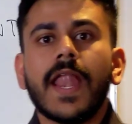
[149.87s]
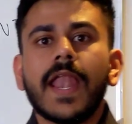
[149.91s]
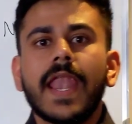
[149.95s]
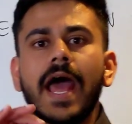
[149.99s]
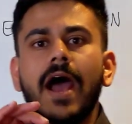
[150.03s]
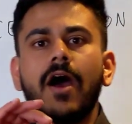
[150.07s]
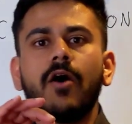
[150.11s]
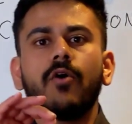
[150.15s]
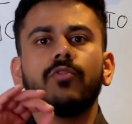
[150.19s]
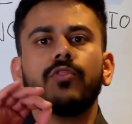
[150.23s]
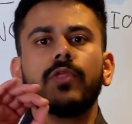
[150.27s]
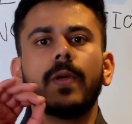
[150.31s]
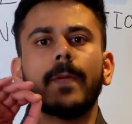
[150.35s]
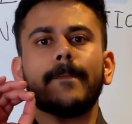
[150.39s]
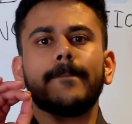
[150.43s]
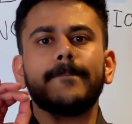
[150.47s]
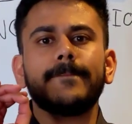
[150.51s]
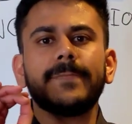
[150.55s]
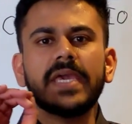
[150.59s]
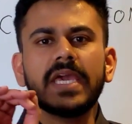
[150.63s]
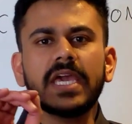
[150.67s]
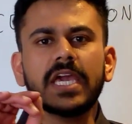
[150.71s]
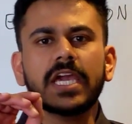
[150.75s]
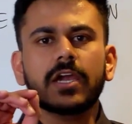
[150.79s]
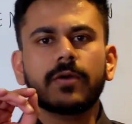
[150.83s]
Now, the
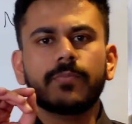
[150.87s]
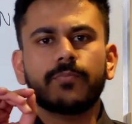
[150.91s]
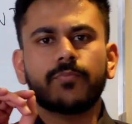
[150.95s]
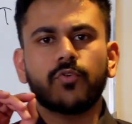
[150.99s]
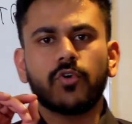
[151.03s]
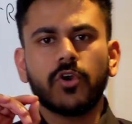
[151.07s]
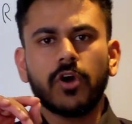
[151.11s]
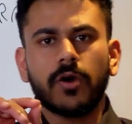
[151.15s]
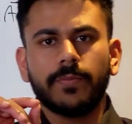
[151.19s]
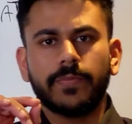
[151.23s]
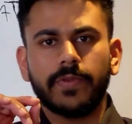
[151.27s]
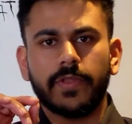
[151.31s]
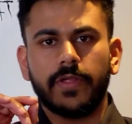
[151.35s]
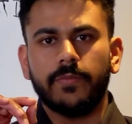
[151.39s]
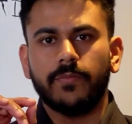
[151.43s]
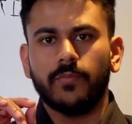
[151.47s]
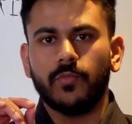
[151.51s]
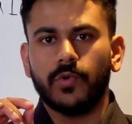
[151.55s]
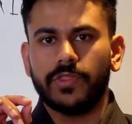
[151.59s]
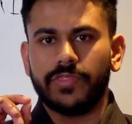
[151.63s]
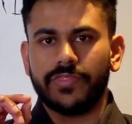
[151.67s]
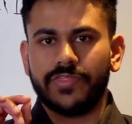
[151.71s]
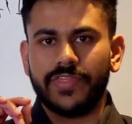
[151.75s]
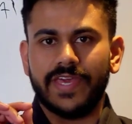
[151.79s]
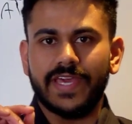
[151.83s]
big problem
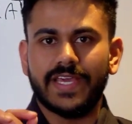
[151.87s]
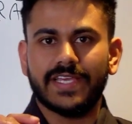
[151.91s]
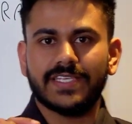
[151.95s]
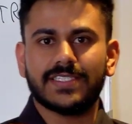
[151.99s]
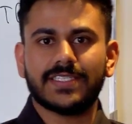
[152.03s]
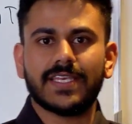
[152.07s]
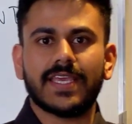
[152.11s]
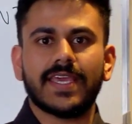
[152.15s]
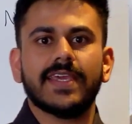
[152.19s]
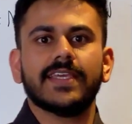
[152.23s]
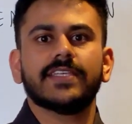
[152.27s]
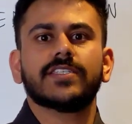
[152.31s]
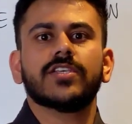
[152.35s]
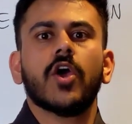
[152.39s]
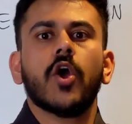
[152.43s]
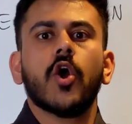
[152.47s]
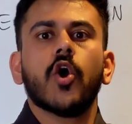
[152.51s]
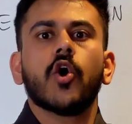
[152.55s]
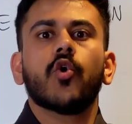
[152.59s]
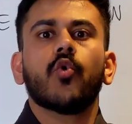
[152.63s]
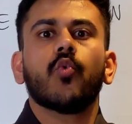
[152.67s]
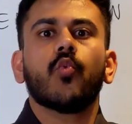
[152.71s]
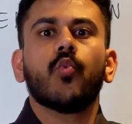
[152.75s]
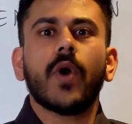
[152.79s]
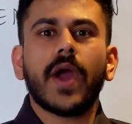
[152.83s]
with this is
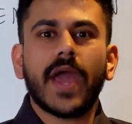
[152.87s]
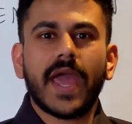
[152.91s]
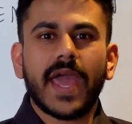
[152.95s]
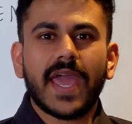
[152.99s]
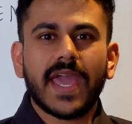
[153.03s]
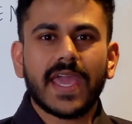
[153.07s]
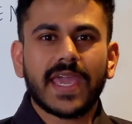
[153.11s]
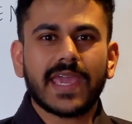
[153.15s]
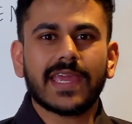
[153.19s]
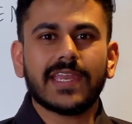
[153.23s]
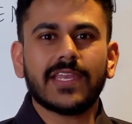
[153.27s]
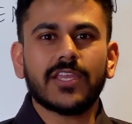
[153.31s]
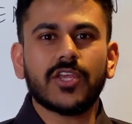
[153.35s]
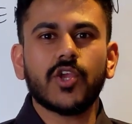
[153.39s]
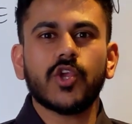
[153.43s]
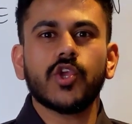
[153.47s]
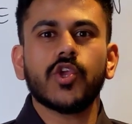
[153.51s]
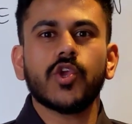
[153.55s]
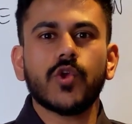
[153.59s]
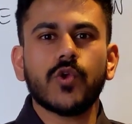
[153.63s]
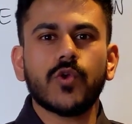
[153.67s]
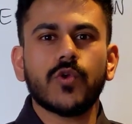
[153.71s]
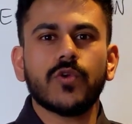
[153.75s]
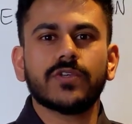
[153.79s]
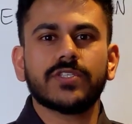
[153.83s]
where can you
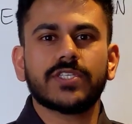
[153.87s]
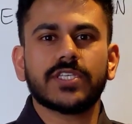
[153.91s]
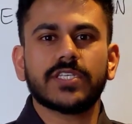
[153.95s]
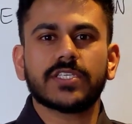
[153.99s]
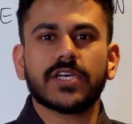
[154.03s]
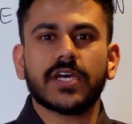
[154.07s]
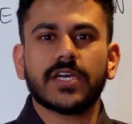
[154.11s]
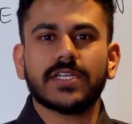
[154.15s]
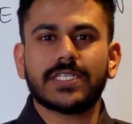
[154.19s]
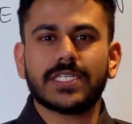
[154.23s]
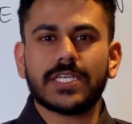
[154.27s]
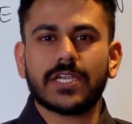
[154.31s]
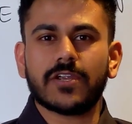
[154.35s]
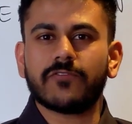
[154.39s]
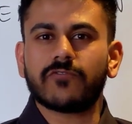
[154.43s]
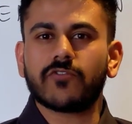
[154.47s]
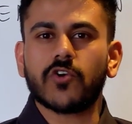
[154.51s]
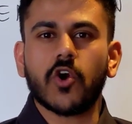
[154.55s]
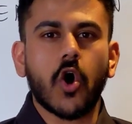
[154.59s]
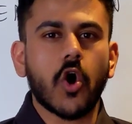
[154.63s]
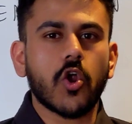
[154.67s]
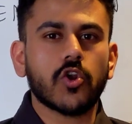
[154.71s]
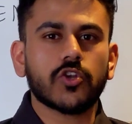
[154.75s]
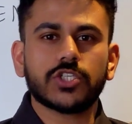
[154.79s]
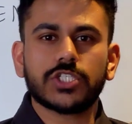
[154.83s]
use this idea of
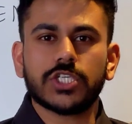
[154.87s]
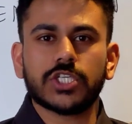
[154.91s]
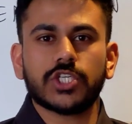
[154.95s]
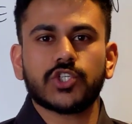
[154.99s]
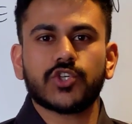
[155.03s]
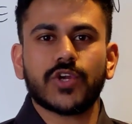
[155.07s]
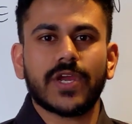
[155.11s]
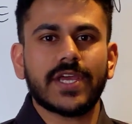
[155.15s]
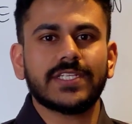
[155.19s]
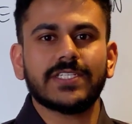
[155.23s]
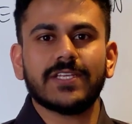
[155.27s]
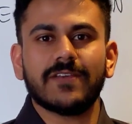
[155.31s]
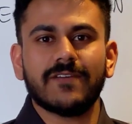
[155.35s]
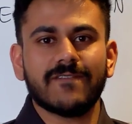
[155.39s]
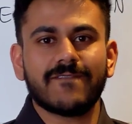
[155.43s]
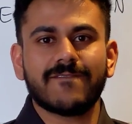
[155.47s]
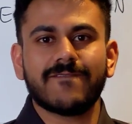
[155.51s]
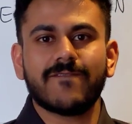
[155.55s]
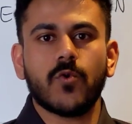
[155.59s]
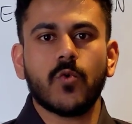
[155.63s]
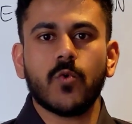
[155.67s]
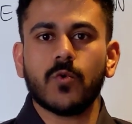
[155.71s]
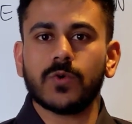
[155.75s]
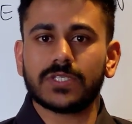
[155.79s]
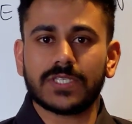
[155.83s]
concentrating
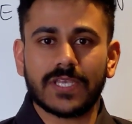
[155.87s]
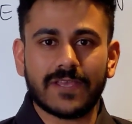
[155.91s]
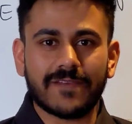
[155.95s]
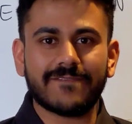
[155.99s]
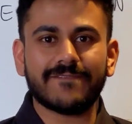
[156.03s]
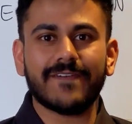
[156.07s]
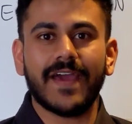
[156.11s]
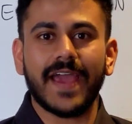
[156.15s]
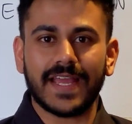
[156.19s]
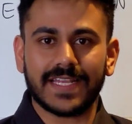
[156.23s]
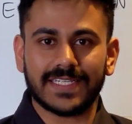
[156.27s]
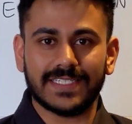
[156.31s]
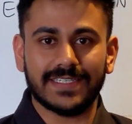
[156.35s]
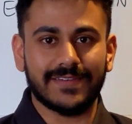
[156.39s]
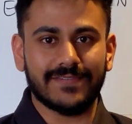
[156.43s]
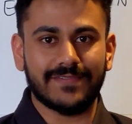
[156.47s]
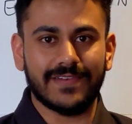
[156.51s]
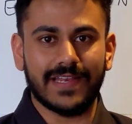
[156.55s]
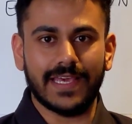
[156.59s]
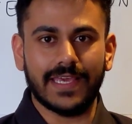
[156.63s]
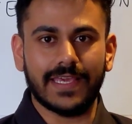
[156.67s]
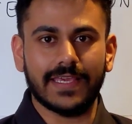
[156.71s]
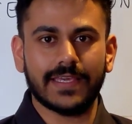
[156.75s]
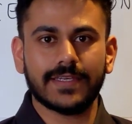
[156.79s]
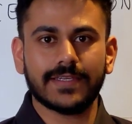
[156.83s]
force
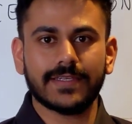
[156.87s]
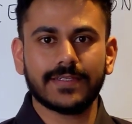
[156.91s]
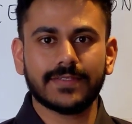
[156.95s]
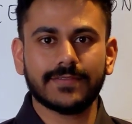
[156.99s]
effectively?